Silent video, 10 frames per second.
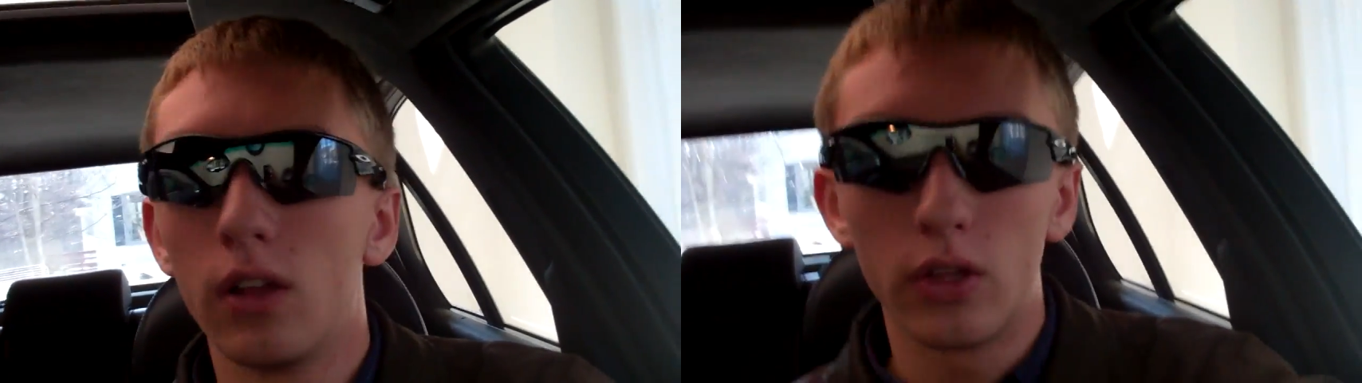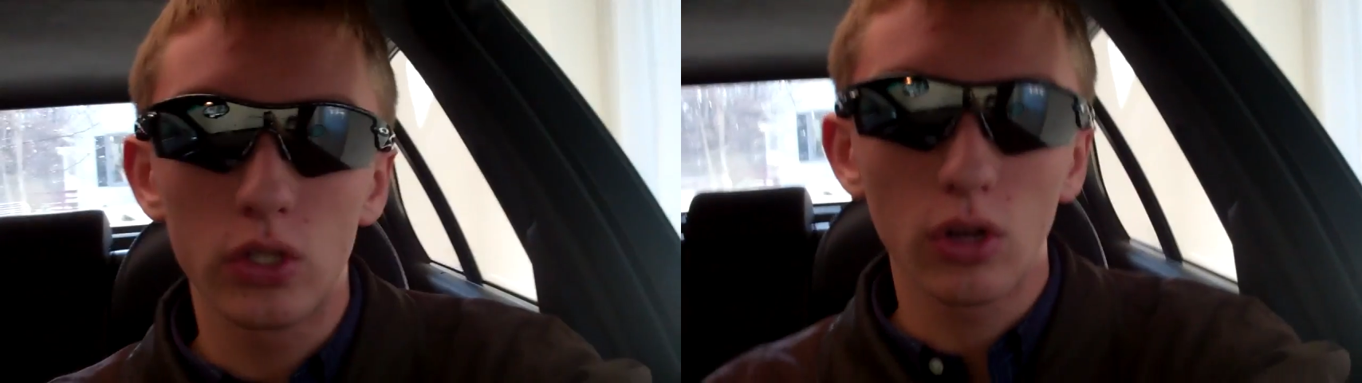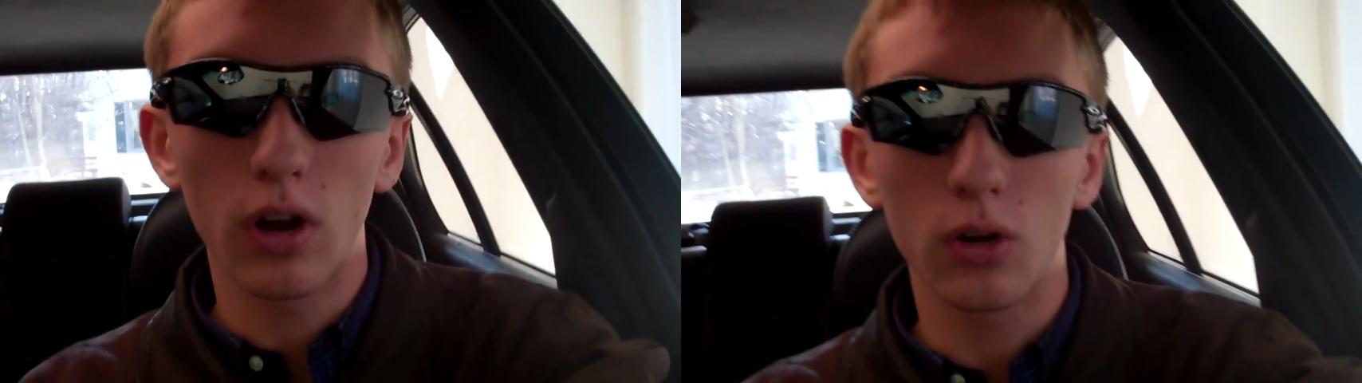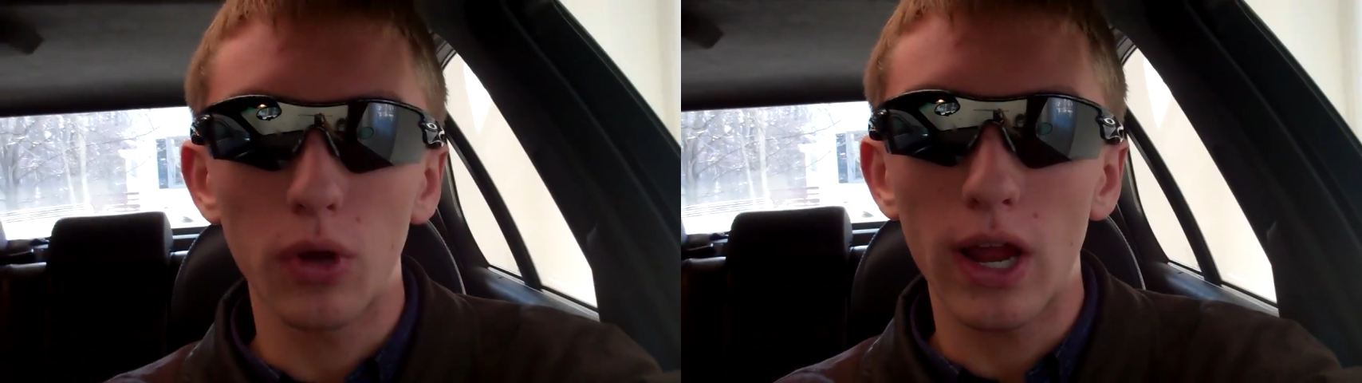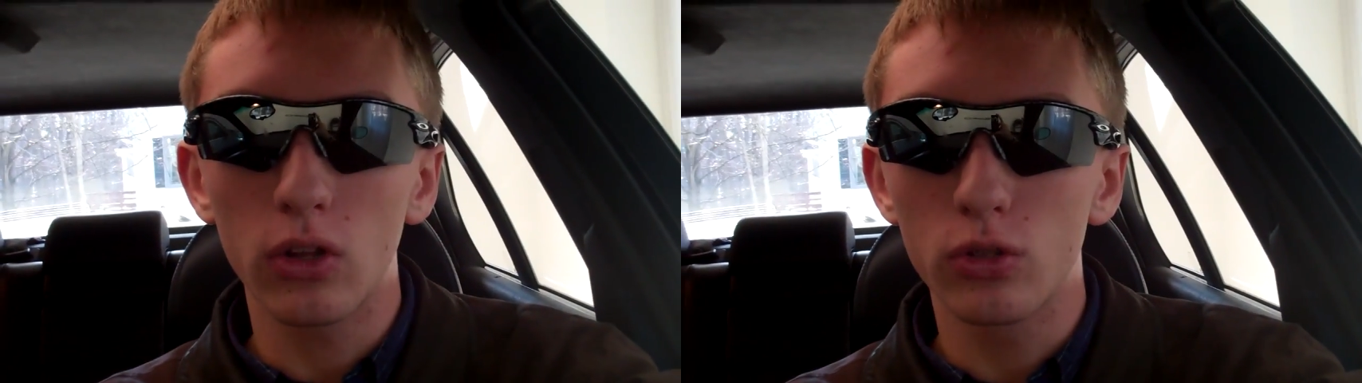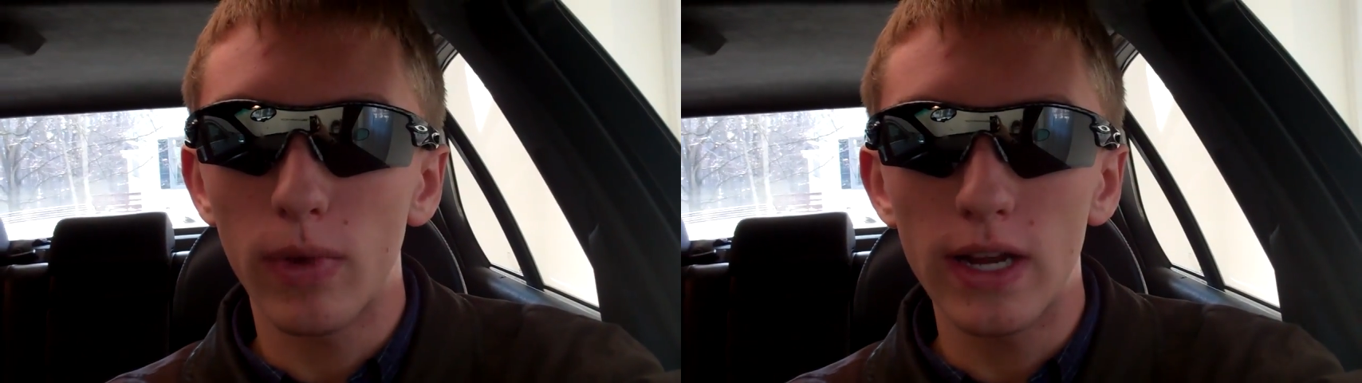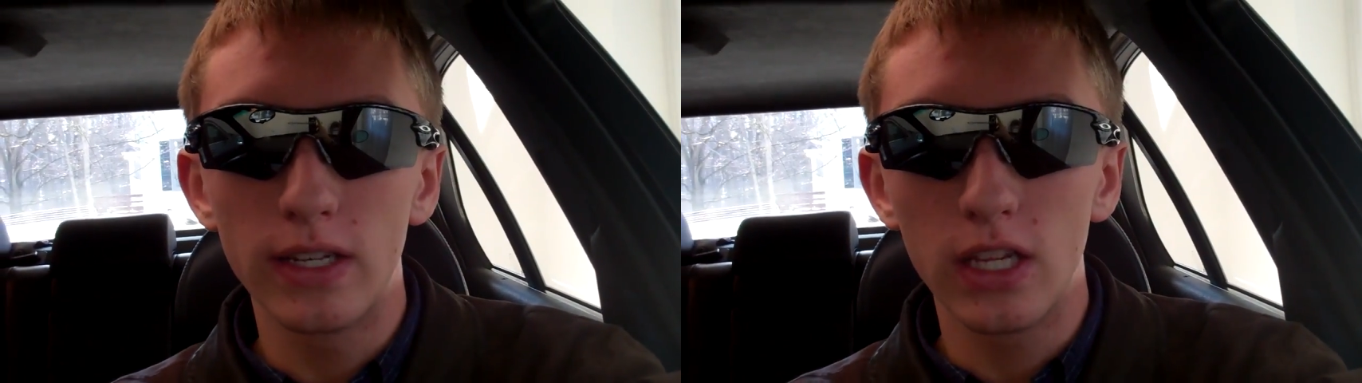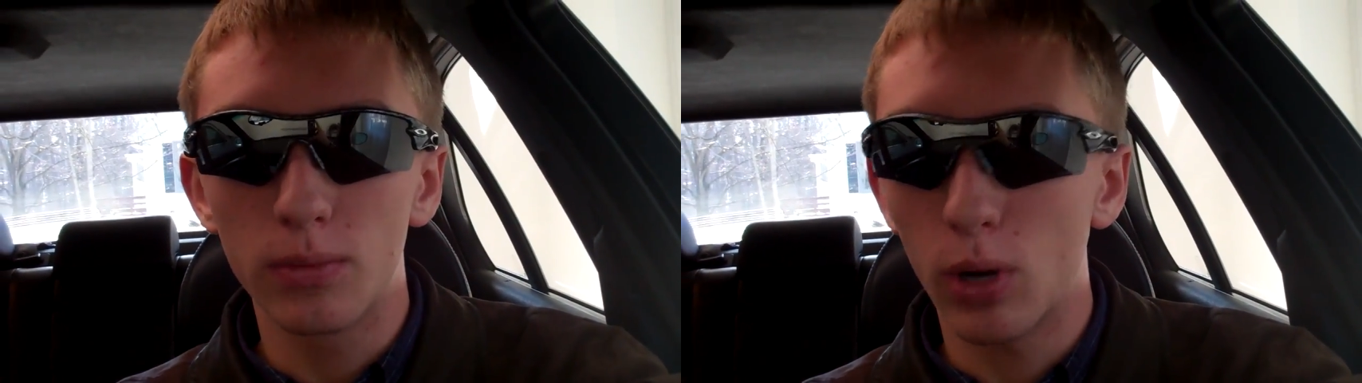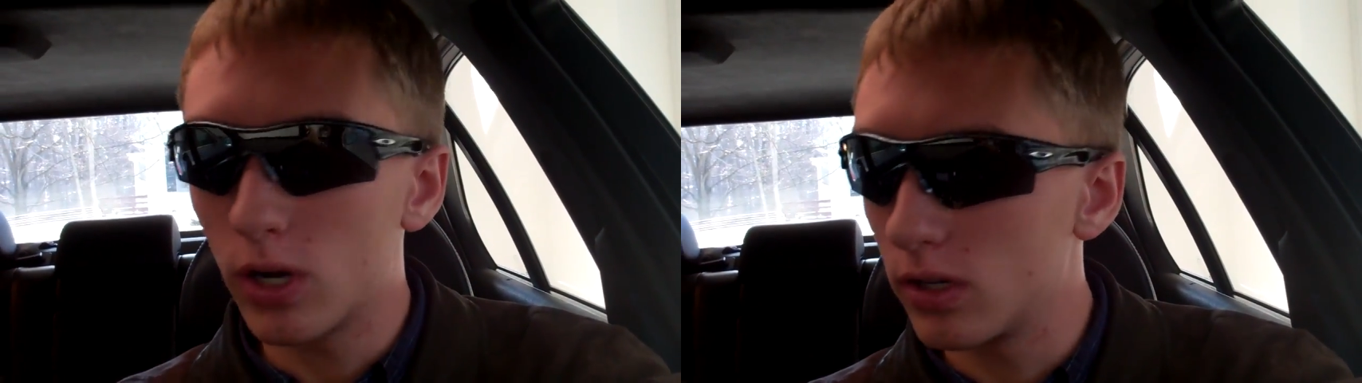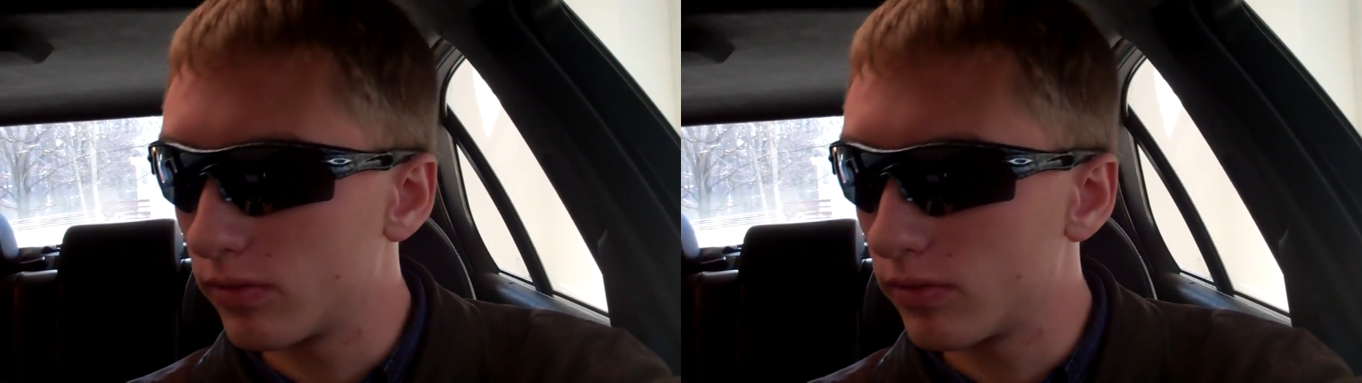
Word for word: This car rattles my teeth apart.